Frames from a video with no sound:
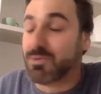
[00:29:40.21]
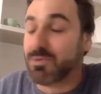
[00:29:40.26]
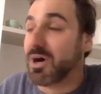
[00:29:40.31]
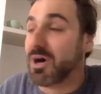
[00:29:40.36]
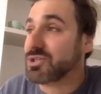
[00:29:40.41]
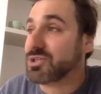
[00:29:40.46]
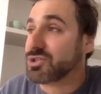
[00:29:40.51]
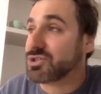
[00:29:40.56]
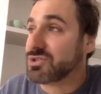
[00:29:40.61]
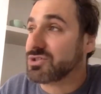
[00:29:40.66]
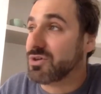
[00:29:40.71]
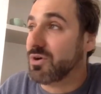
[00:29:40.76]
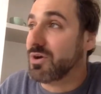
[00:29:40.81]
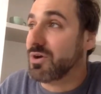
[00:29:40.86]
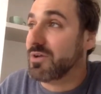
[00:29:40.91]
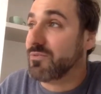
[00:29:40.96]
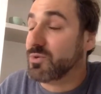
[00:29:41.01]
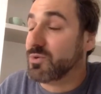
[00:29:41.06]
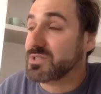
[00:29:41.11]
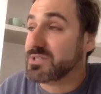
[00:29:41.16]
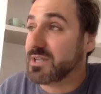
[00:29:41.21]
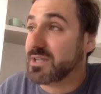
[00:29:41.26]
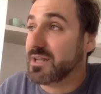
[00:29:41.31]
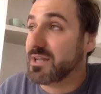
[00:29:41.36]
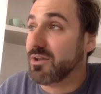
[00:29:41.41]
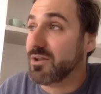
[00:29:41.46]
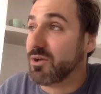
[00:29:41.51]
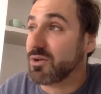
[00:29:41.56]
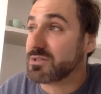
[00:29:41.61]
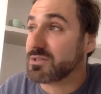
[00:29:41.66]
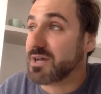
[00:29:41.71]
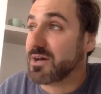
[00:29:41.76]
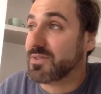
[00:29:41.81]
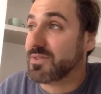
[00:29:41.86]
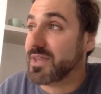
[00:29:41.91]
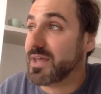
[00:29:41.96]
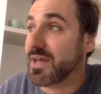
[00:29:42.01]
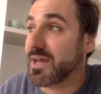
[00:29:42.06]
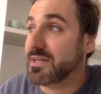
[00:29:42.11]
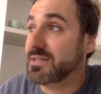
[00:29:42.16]
but I just thought if we're still in lockdown
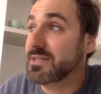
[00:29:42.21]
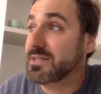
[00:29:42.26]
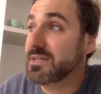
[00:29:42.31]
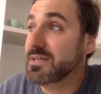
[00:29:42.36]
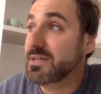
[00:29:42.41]
then,